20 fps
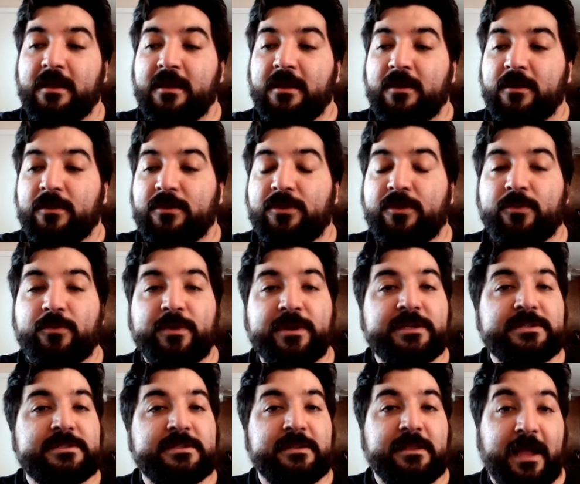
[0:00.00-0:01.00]
The
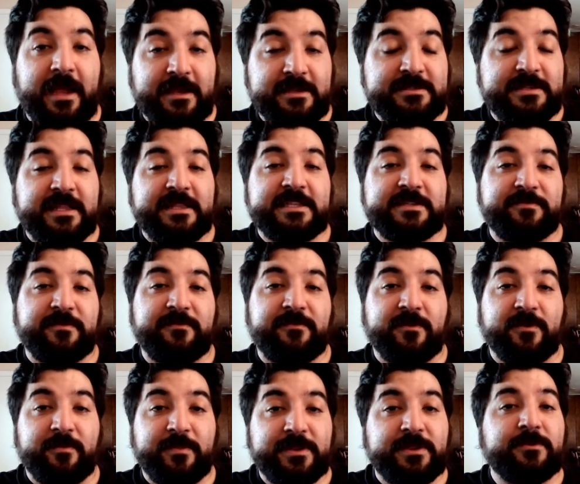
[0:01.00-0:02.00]
reason I said this before,
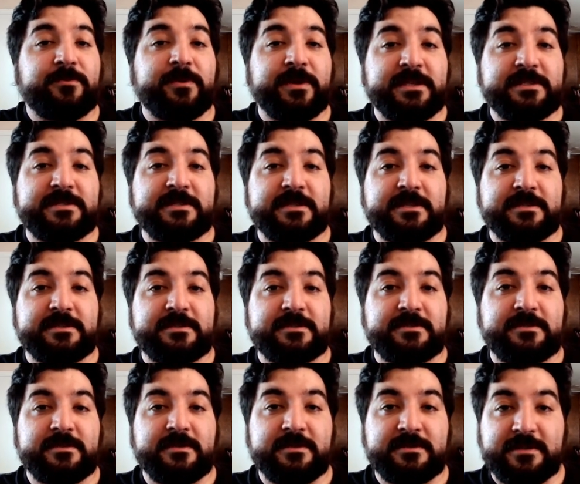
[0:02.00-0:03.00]
but the reason is
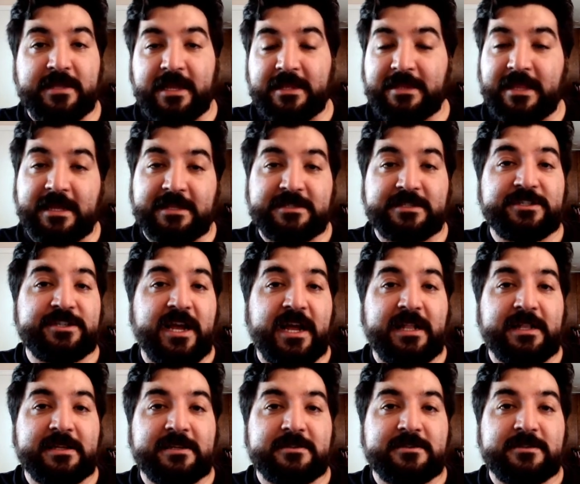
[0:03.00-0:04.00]
that that's a
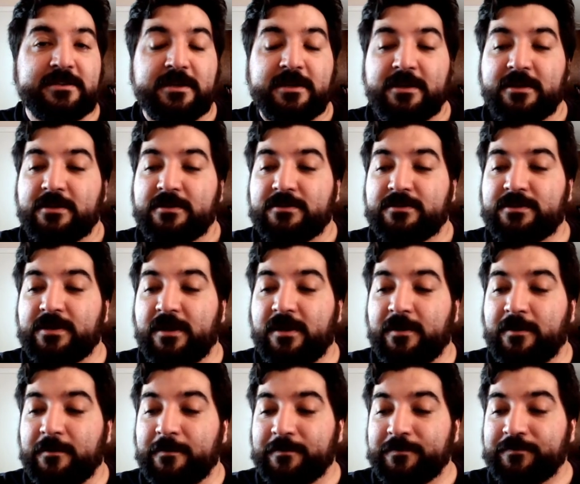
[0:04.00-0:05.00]
challenge.
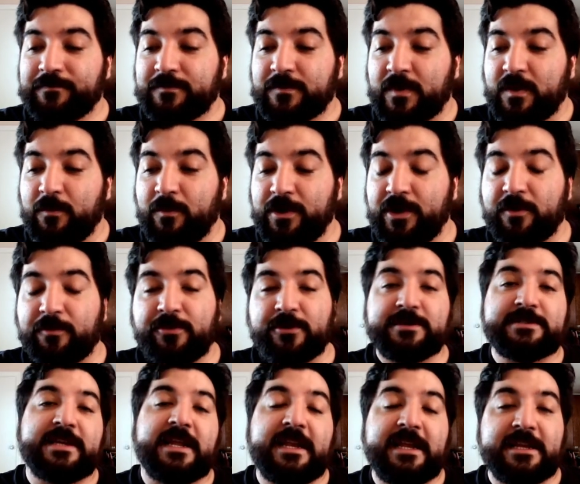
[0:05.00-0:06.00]
So when you're
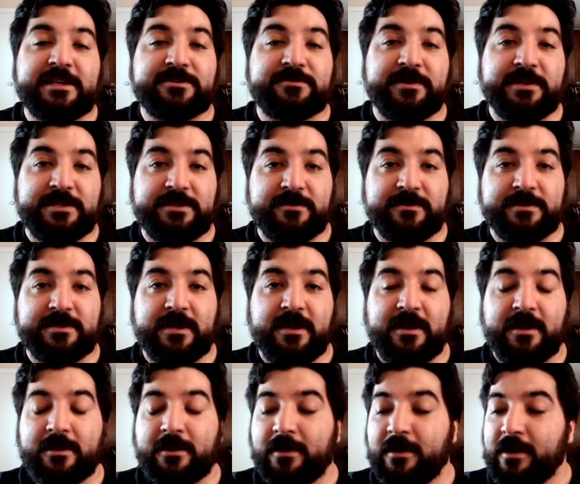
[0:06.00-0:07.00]
presenting a treat to a
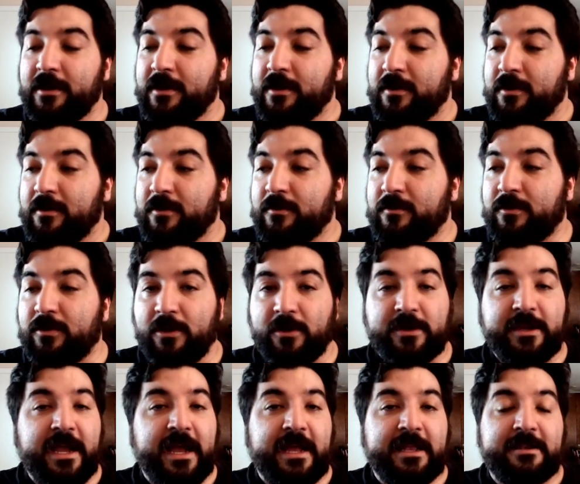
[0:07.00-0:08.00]
dog, look
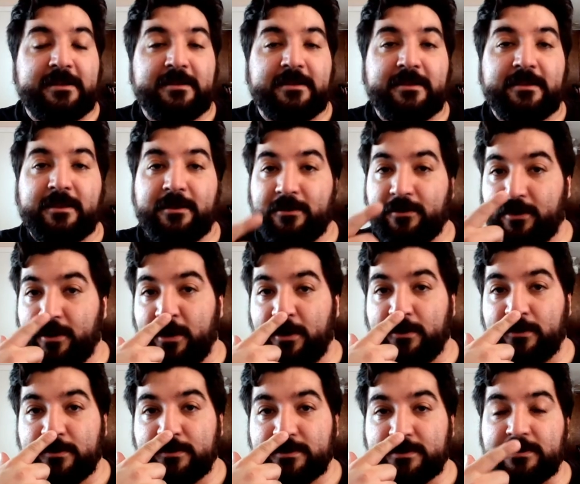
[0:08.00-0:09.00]
at their
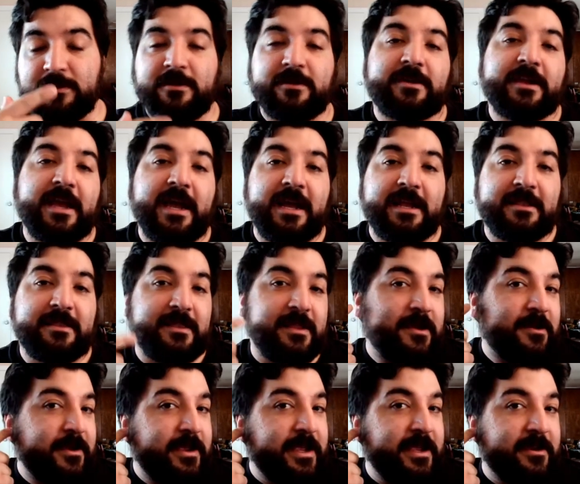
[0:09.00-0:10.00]
nose, look at their
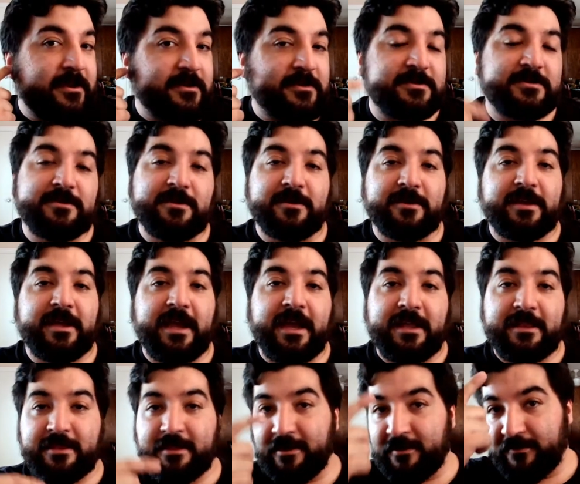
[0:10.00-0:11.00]
ears, look
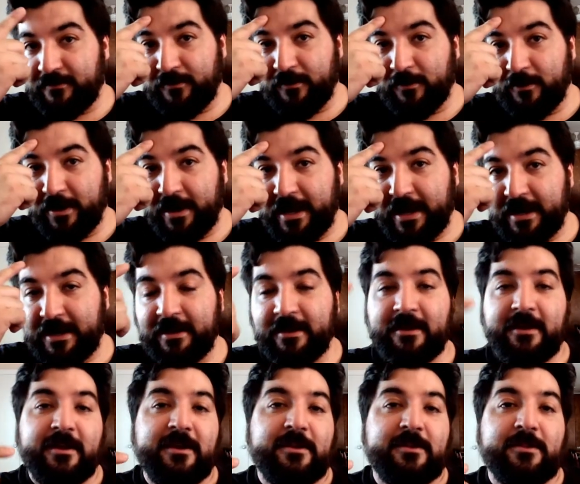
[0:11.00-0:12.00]
at their forehead,
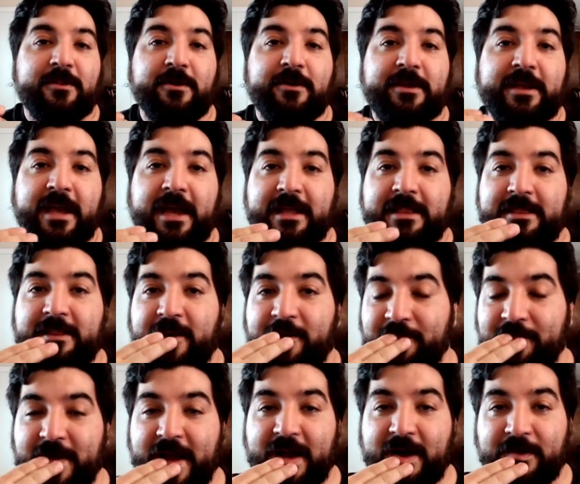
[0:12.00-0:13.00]
look at their
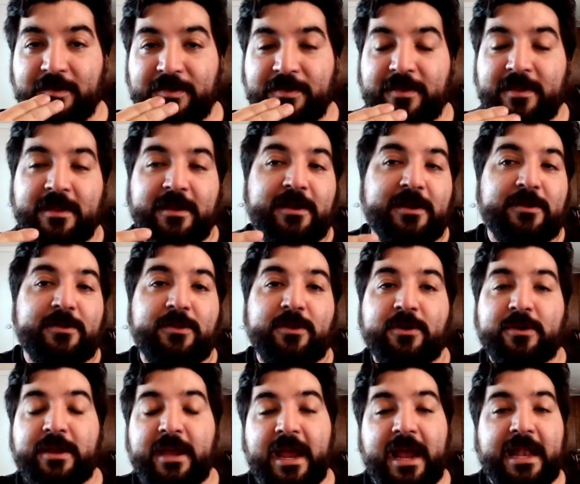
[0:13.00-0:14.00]
mouth,
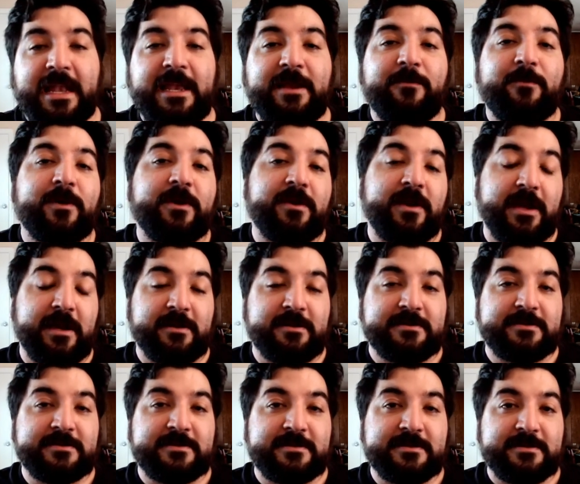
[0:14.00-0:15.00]
look anywhere
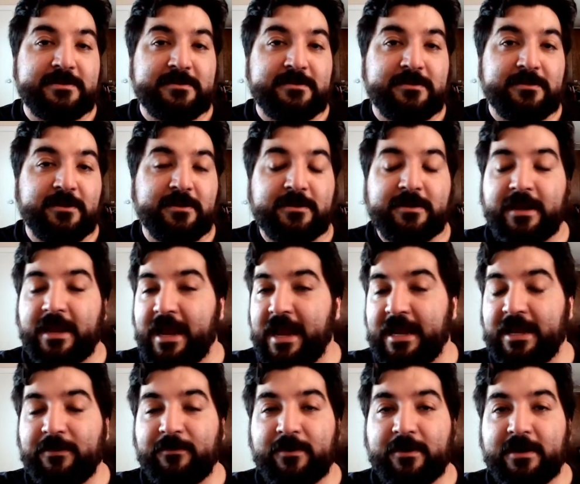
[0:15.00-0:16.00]
else
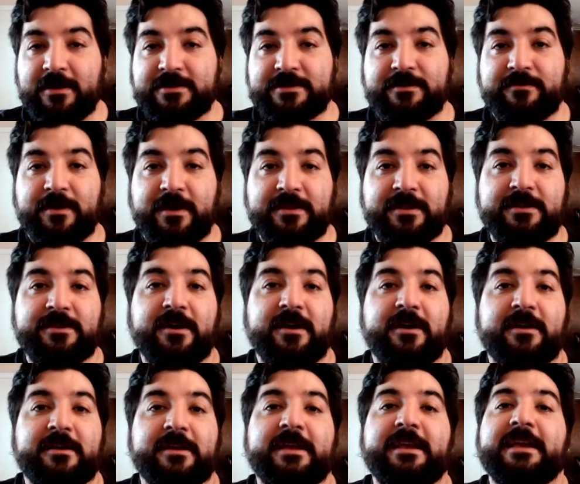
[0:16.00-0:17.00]
around the
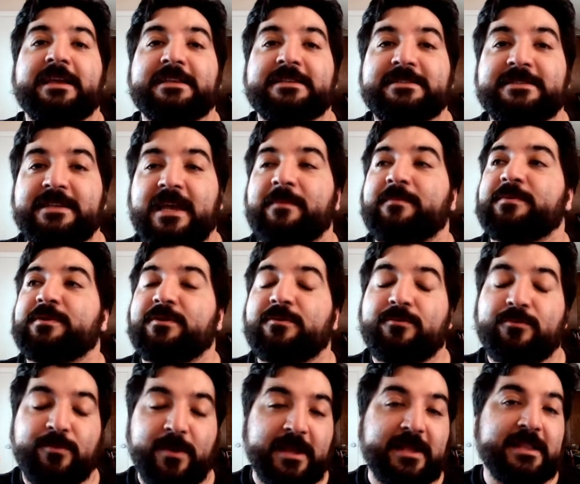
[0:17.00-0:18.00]
dog except
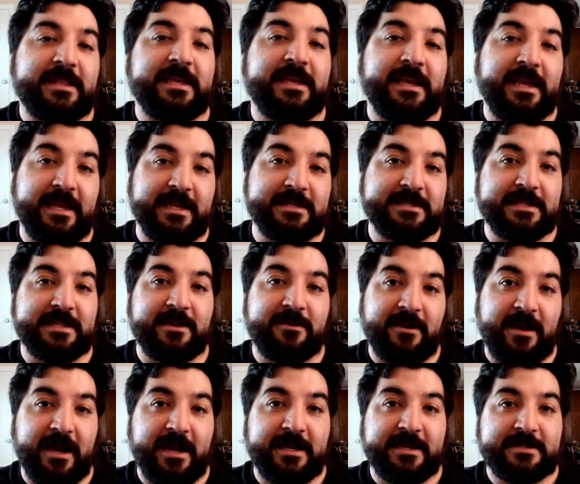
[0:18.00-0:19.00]
directly into their
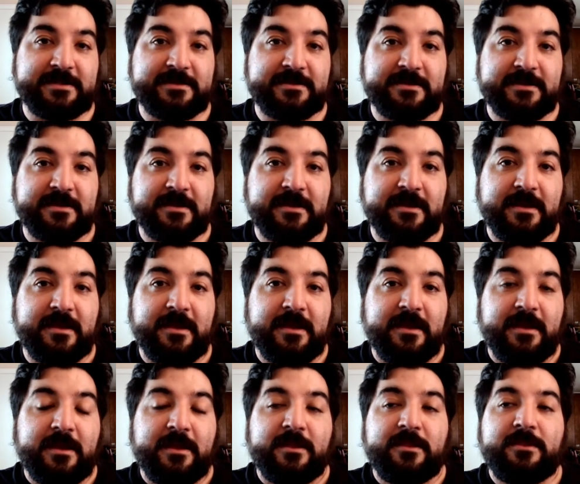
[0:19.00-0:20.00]
eyes.
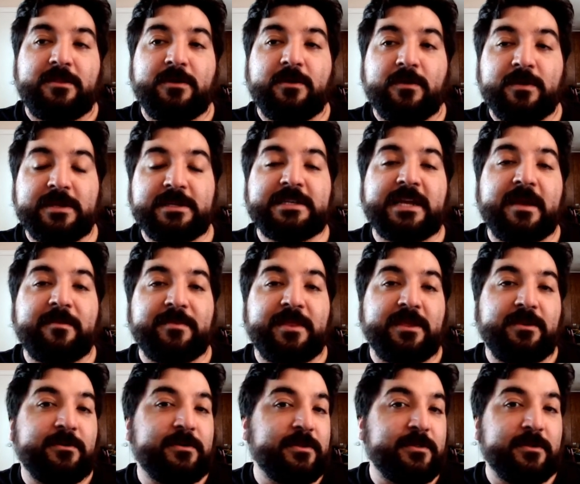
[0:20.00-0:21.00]
The only time that you
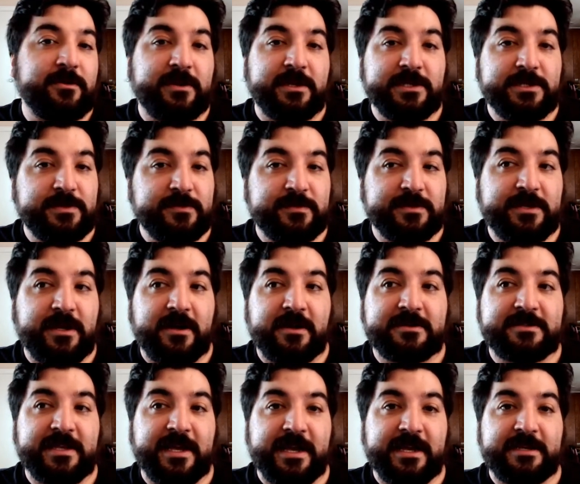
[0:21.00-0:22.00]
can look into a dog's
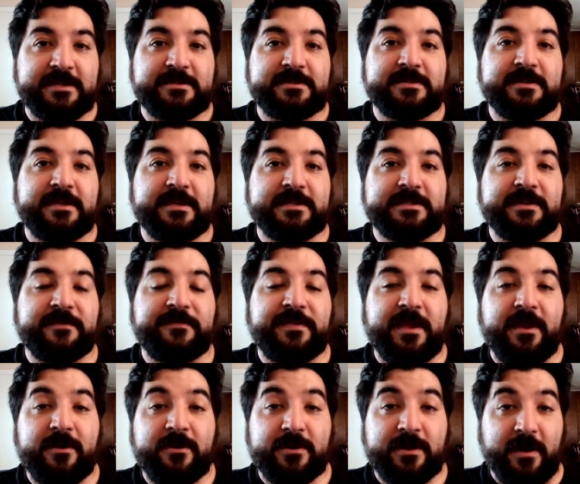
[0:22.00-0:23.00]
eyes is if they
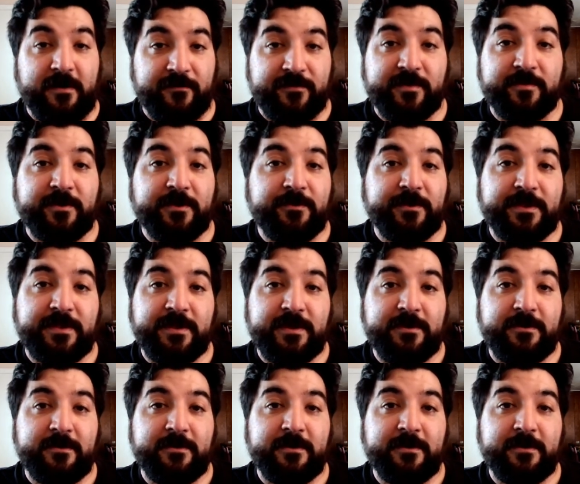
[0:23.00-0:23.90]
are comfortable with you